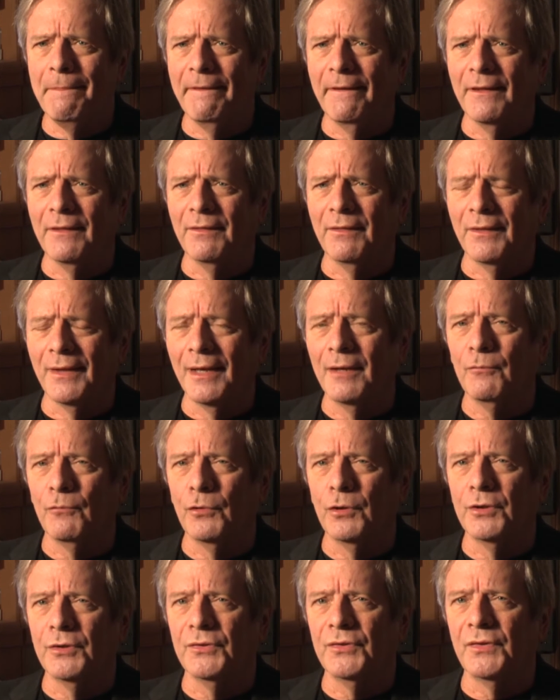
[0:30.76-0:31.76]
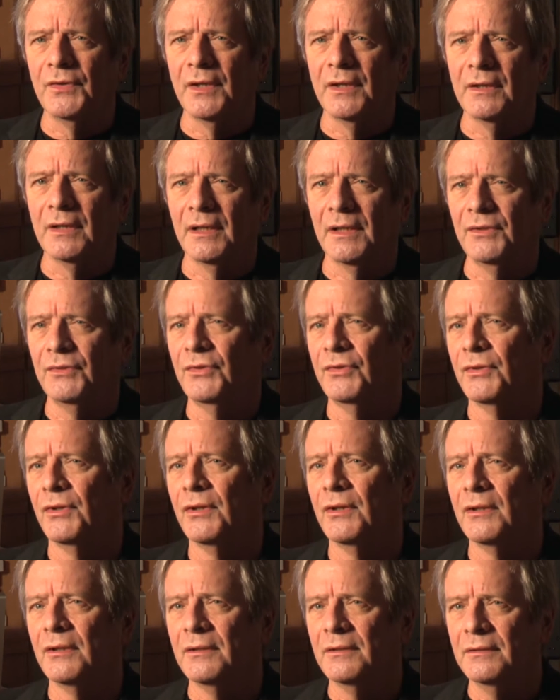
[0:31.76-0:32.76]
And that was that I
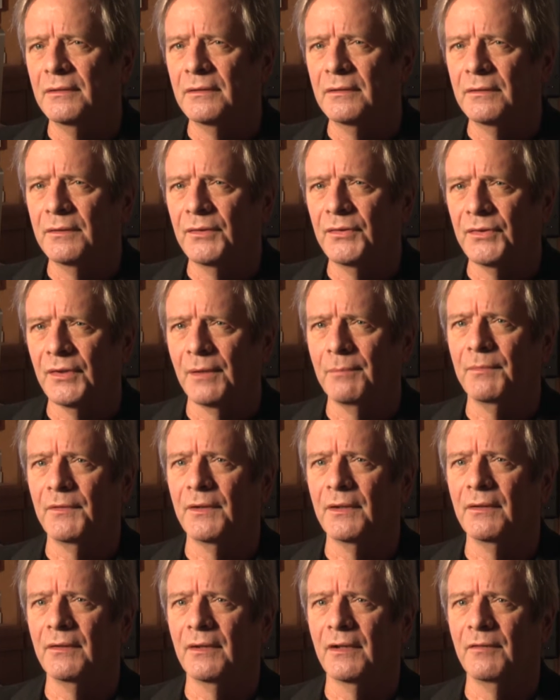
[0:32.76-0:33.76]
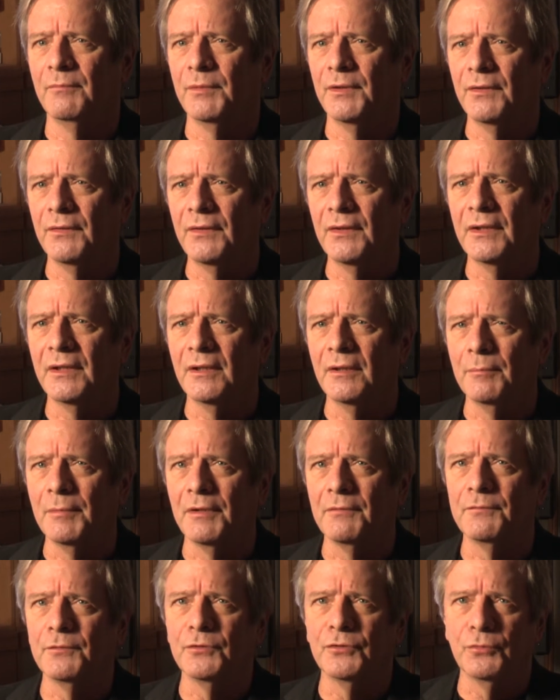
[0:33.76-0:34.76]
saw something that I've been thinking
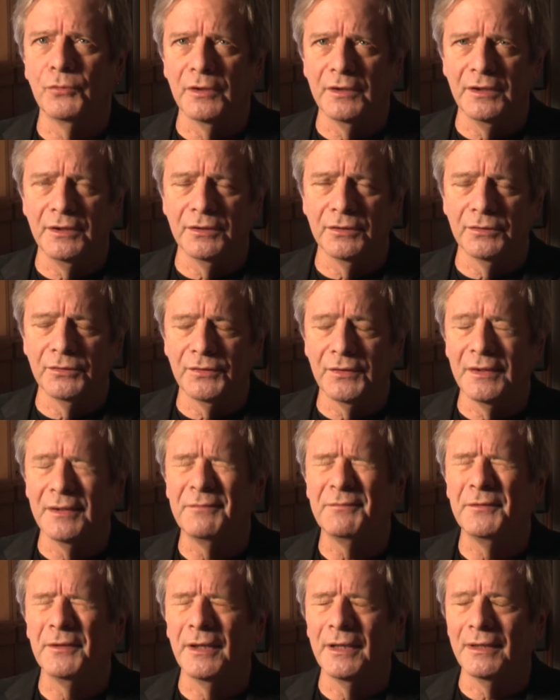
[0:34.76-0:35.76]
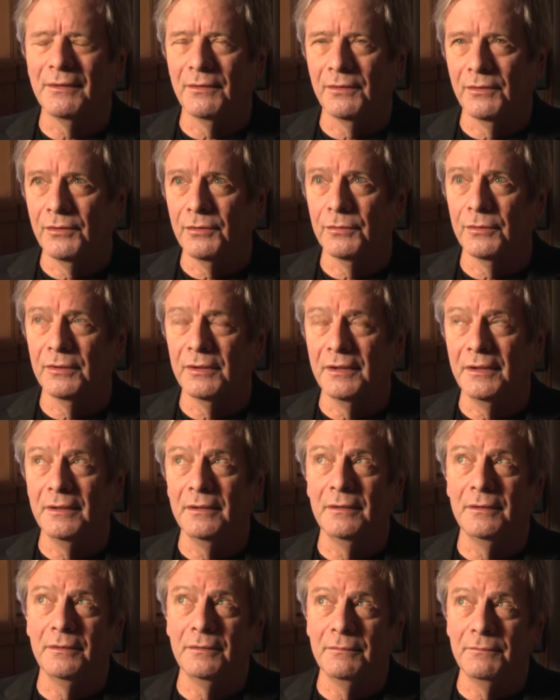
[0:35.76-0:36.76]
about for 20 years, if not
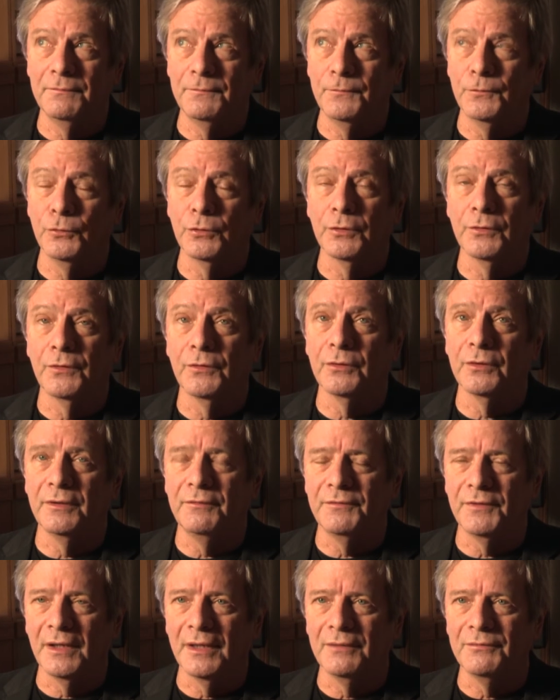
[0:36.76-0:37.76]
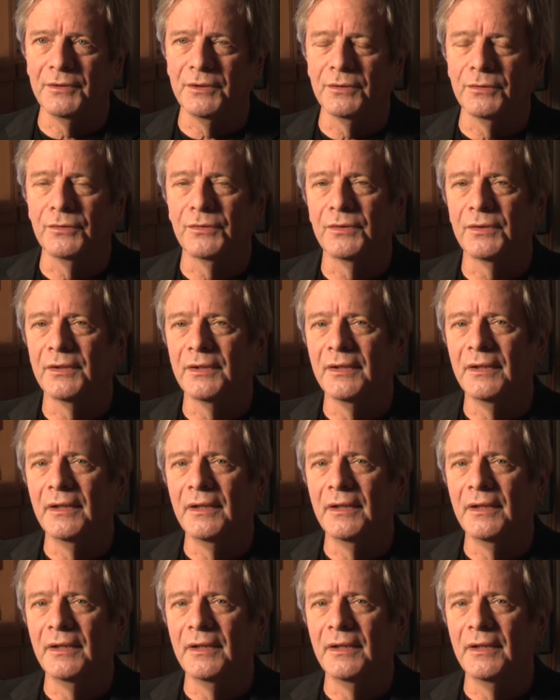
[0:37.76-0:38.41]
34, 35 years,